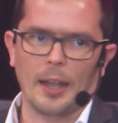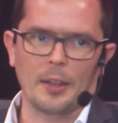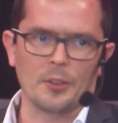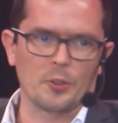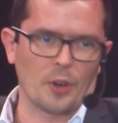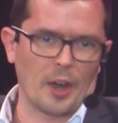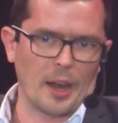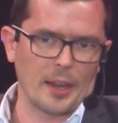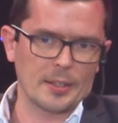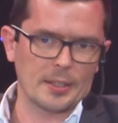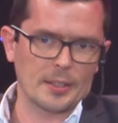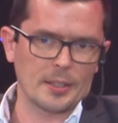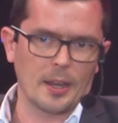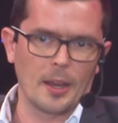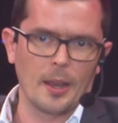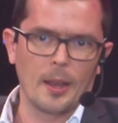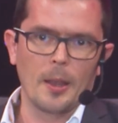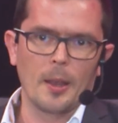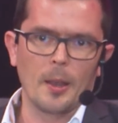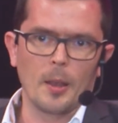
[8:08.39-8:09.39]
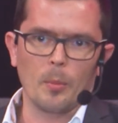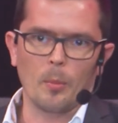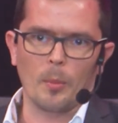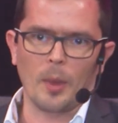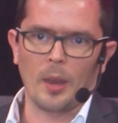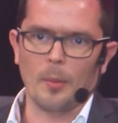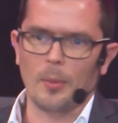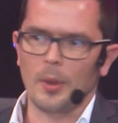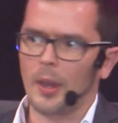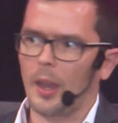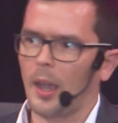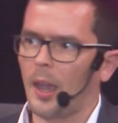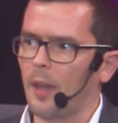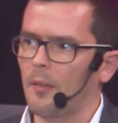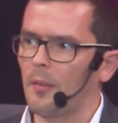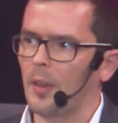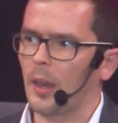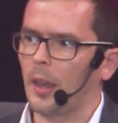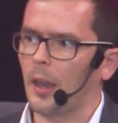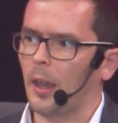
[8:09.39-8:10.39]
address, maybe
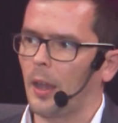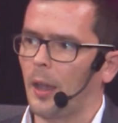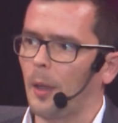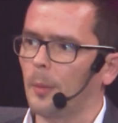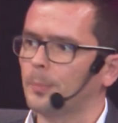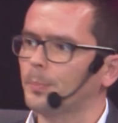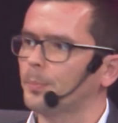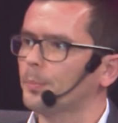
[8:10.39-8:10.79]
having a